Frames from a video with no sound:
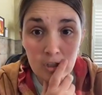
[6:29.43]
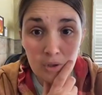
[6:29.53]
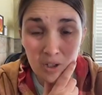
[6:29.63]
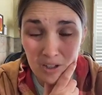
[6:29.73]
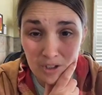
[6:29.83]

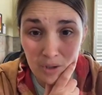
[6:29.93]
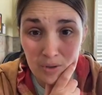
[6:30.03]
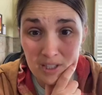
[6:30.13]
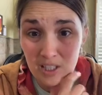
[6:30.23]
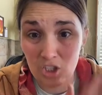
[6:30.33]
You can also
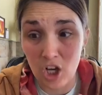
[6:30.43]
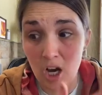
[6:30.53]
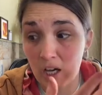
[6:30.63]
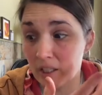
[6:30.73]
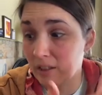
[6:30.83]
stitch
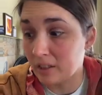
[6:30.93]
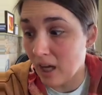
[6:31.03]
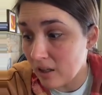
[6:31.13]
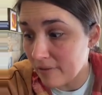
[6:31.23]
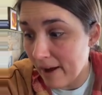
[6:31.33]
on
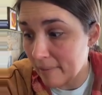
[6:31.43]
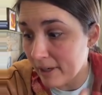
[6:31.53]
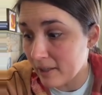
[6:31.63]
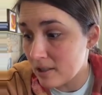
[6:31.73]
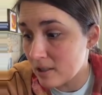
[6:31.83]
colored
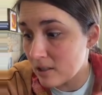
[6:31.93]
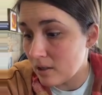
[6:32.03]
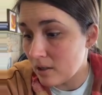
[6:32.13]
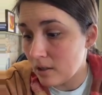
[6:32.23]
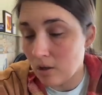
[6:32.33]
fabrics
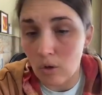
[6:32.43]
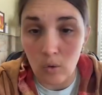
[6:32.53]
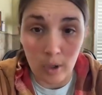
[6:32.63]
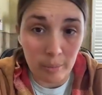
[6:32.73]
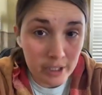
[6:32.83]

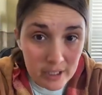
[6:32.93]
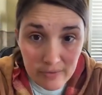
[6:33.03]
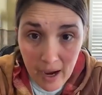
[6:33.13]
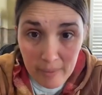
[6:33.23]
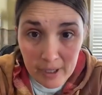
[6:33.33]
or printed
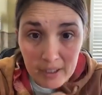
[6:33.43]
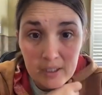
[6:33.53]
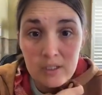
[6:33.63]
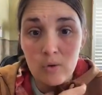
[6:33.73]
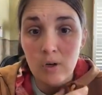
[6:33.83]

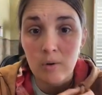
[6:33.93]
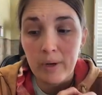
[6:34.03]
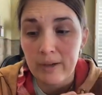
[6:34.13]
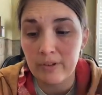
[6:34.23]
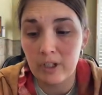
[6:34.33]
fabrics or
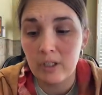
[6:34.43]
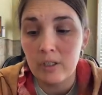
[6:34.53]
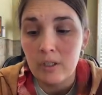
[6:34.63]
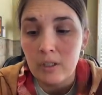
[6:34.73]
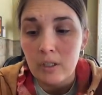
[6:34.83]
whatever.
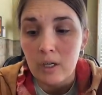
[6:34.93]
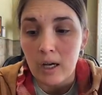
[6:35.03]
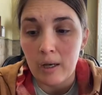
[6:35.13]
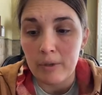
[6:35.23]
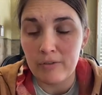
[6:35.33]

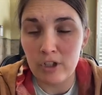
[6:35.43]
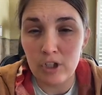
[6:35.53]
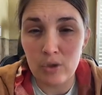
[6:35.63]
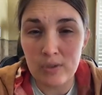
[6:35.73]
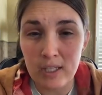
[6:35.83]
If you're
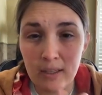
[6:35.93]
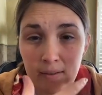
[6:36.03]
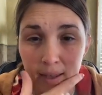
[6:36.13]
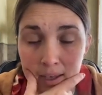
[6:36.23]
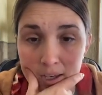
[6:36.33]
using
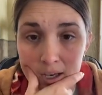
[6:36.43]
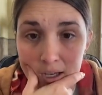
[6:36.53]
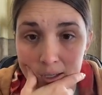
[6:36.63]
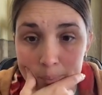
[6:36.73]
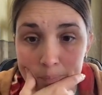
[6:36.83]
like
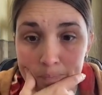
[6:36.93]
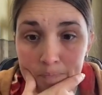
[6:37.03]
a